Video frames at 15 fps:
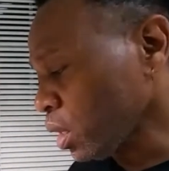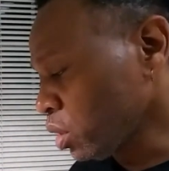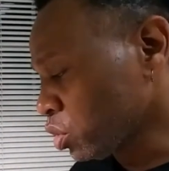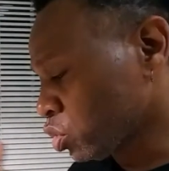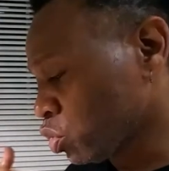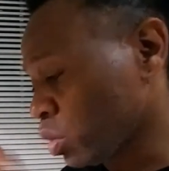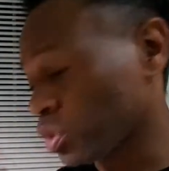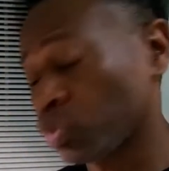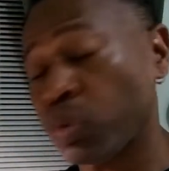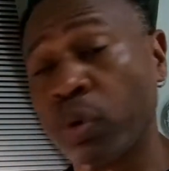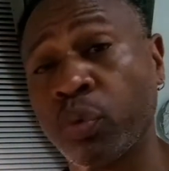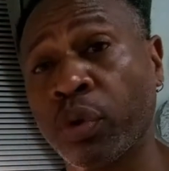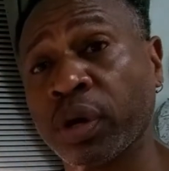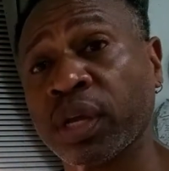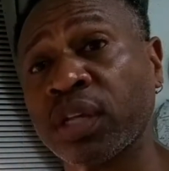So as we
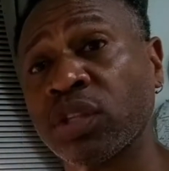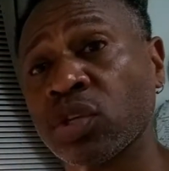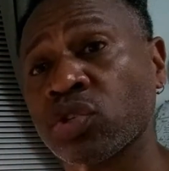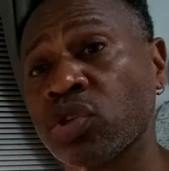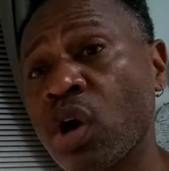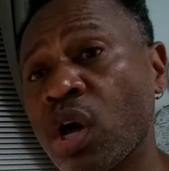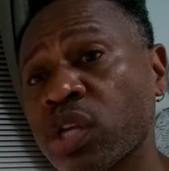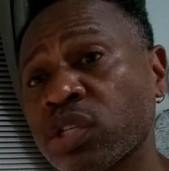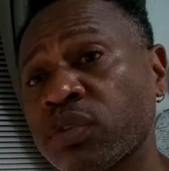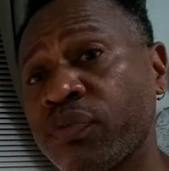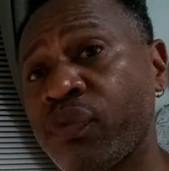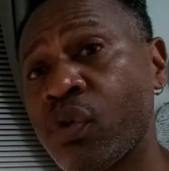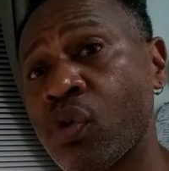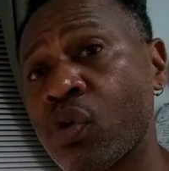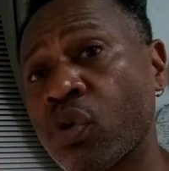work in the sauce
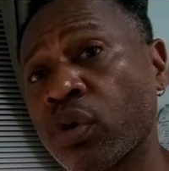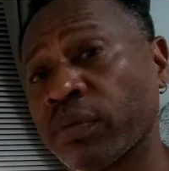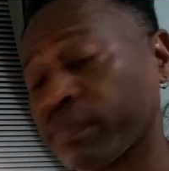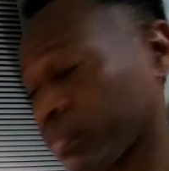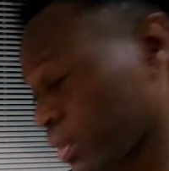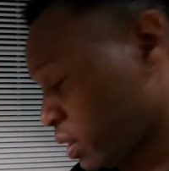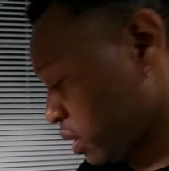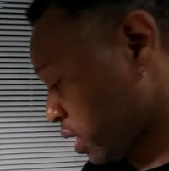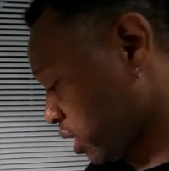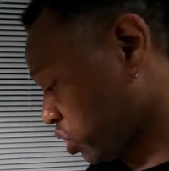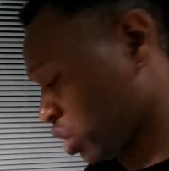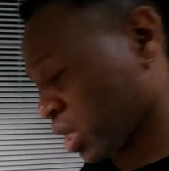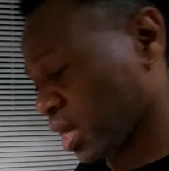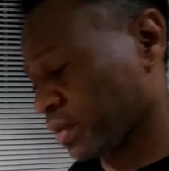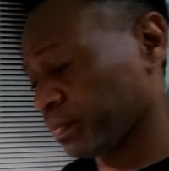for the
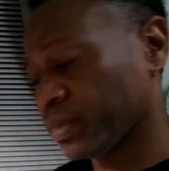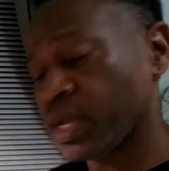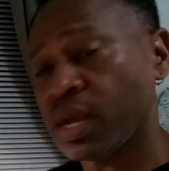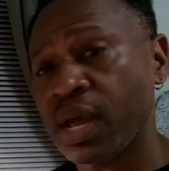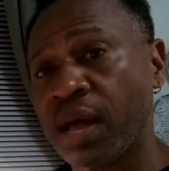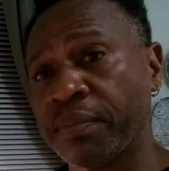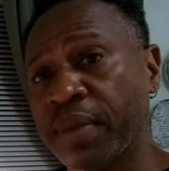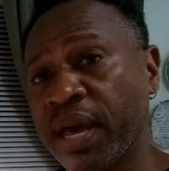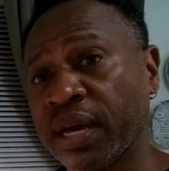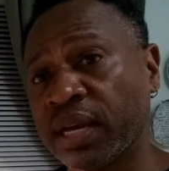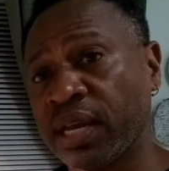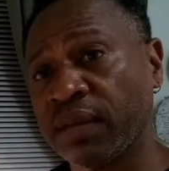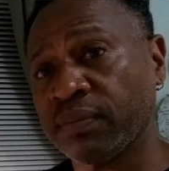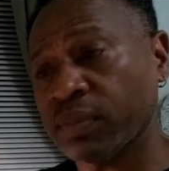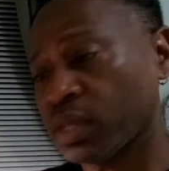chicken, I'm
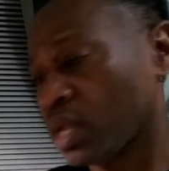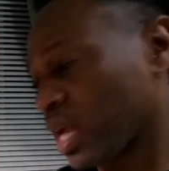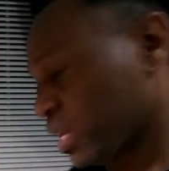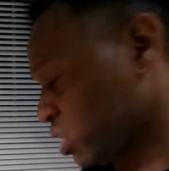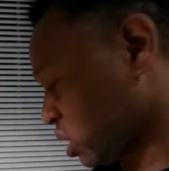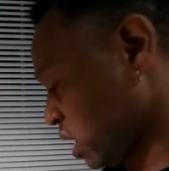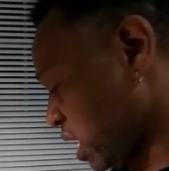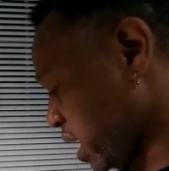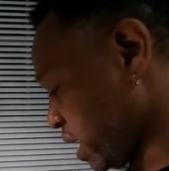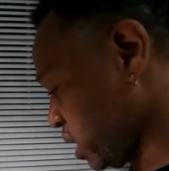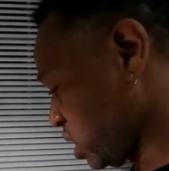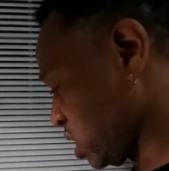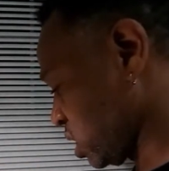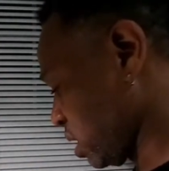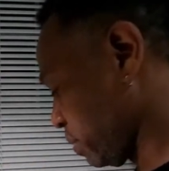adding a
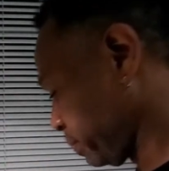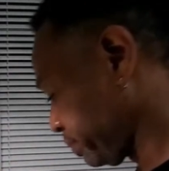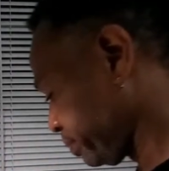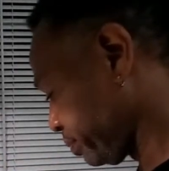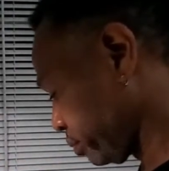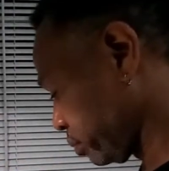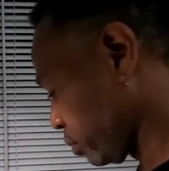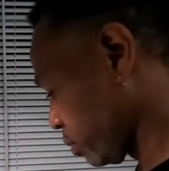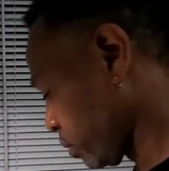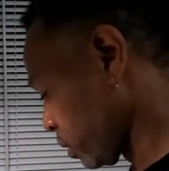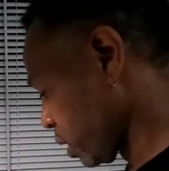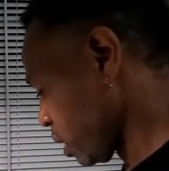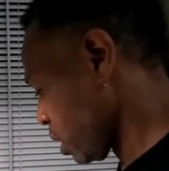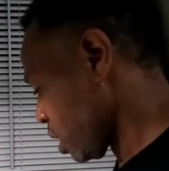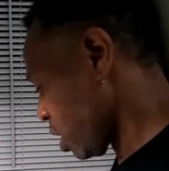sliced
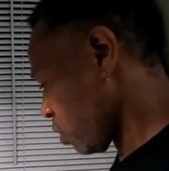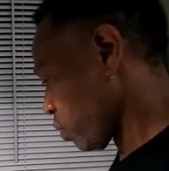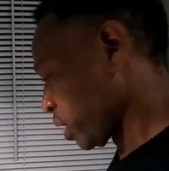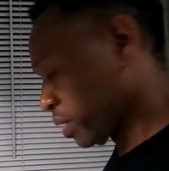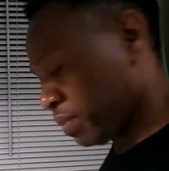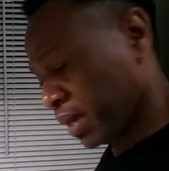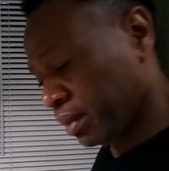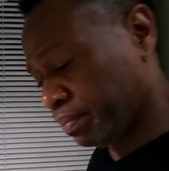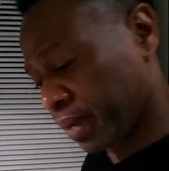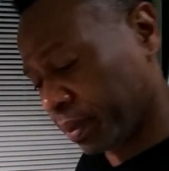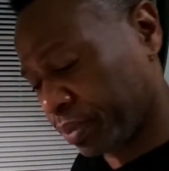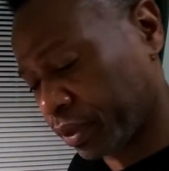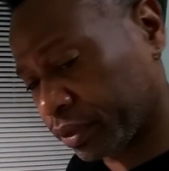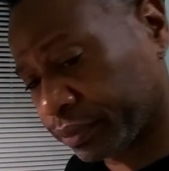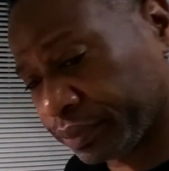red bell
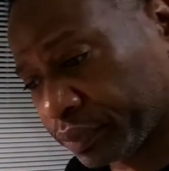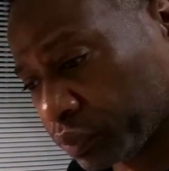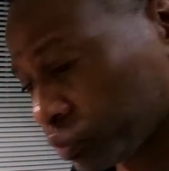pepper.